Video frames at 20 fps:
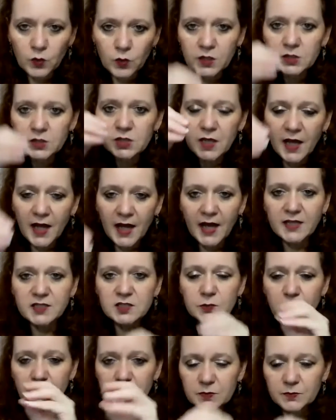which
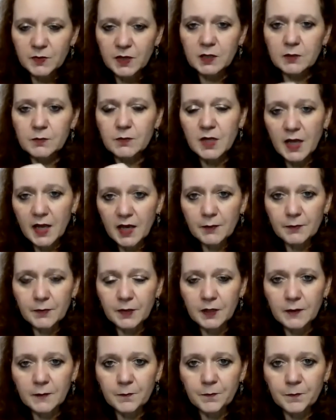aspects make me
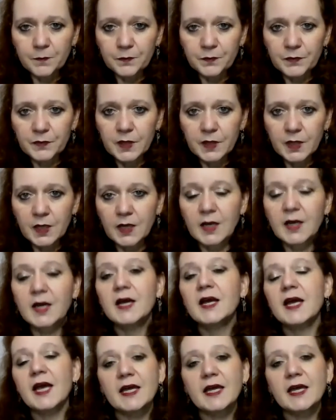happy.
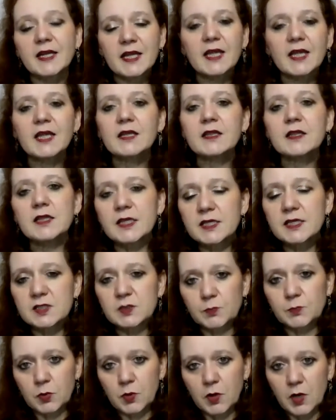And in
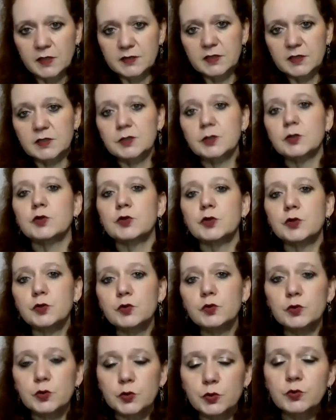this process,
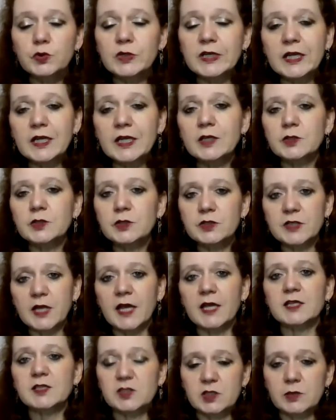you do need to
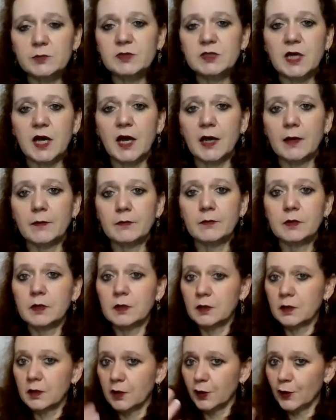take some time
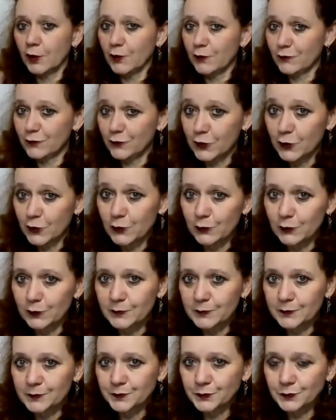for
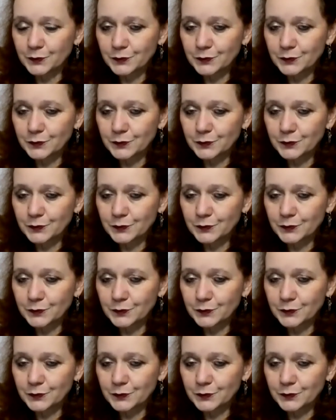you.